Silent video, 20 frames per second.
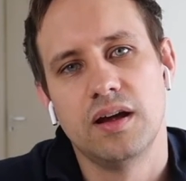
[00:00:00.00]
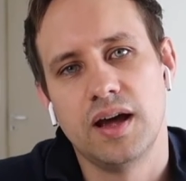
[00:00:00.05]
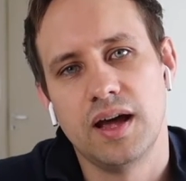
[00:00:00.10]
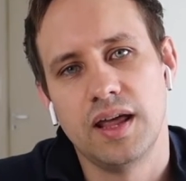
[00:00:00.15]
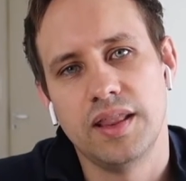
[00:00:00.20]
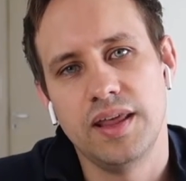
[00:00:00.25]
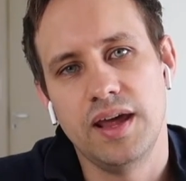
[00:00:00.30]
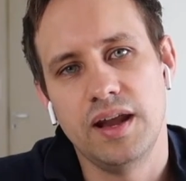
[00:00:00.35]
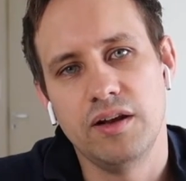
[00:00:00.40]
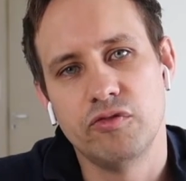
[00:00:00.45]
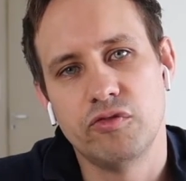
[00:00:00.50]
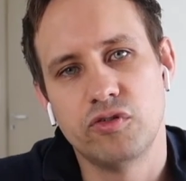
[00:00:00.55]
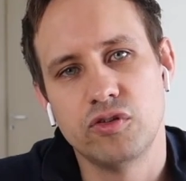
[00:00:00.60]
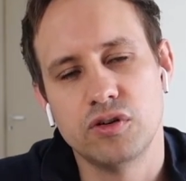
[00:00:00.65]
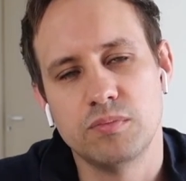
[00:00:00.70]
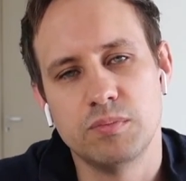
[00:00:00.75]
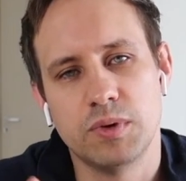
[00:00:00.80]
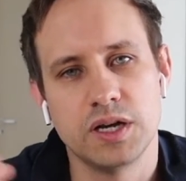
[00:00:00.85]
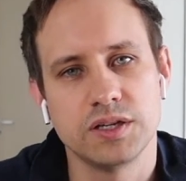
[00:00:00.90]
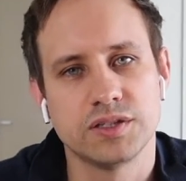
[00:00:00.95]
And then
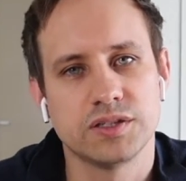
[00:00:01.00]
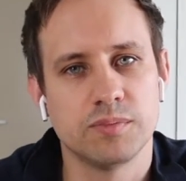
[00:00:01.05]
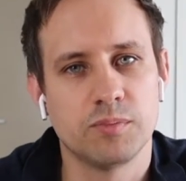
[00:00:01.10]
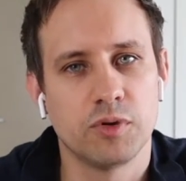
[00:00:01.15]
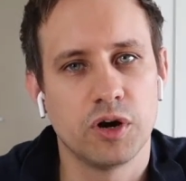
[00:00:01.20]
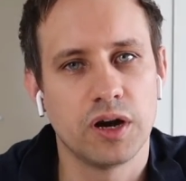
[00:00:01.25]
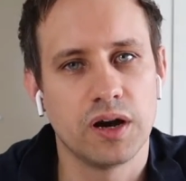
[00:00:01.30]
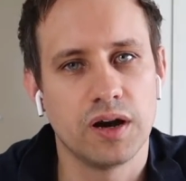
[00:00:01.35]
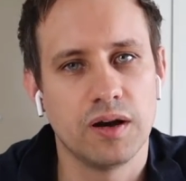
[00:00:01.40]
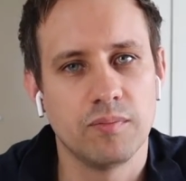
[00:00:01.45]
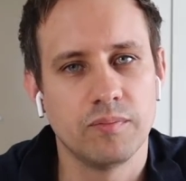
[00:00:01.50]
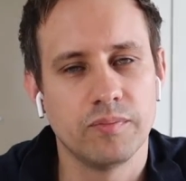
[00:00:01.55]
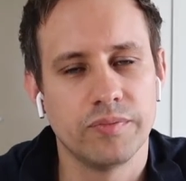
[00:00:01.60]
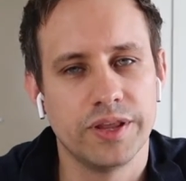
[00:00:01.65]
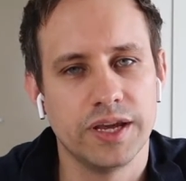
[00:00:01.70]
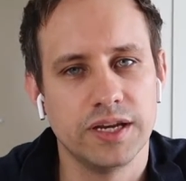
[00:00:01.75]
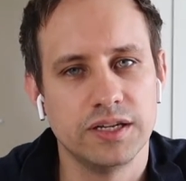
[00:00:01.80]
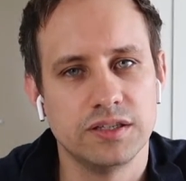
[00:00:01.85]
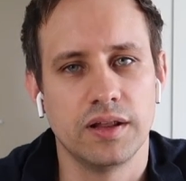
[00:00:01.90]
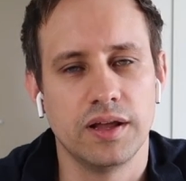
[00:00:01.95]
for a master program,
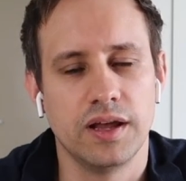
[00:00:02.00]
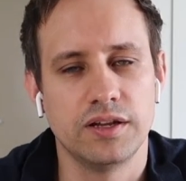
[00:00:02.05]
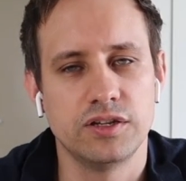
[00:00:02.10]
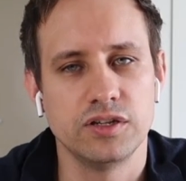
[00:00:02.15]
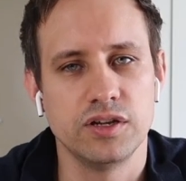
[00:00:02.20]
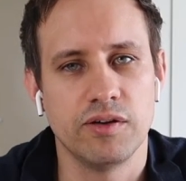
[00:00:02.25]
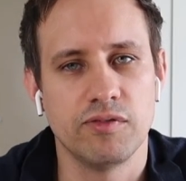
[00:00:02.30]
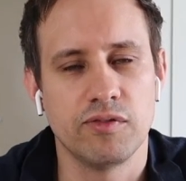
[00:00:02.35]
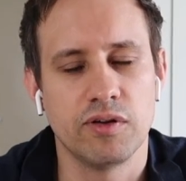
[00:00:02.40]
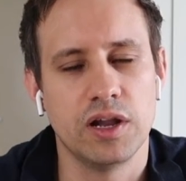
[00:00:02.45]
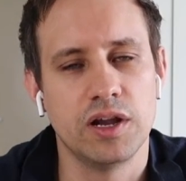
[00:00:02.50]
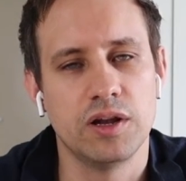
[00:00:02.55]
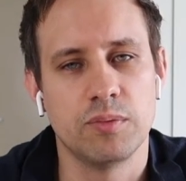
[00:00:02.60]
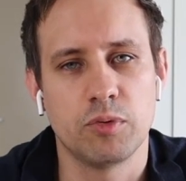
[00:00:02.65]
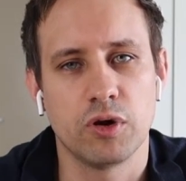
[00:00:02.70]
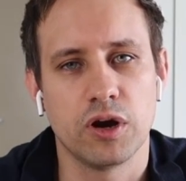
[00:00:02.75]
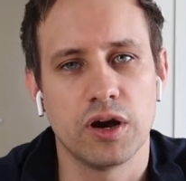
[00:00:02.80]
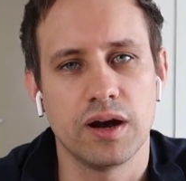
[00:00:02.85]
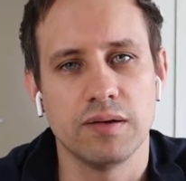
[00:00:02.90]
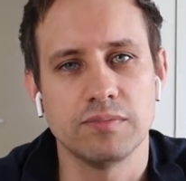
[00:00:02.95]
they do have a load of
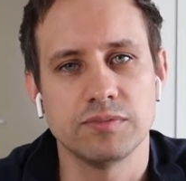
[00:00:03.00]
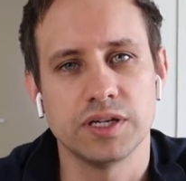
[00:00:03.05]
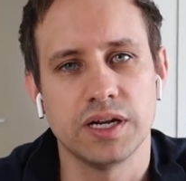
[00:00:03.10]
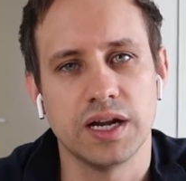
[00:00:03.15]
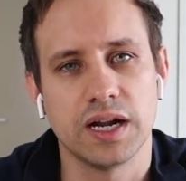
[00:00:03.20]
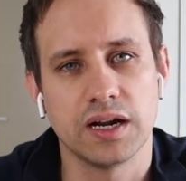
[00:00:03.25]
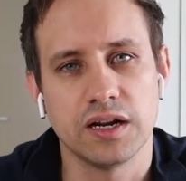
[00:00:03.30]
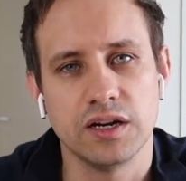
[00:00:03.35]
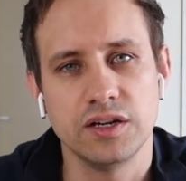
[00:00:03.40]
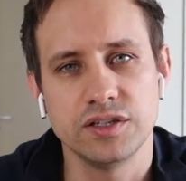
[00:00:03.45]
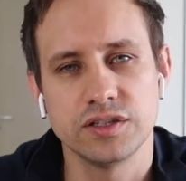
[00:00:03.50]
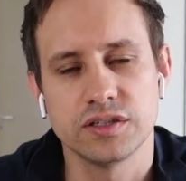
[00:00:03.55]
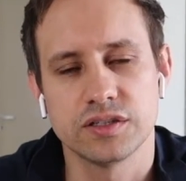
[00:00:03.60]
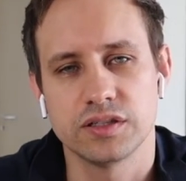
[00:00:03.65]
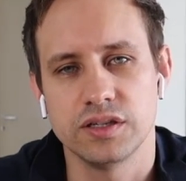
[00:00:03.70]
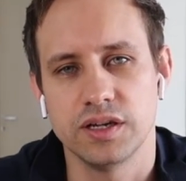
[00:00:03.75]
programs in English,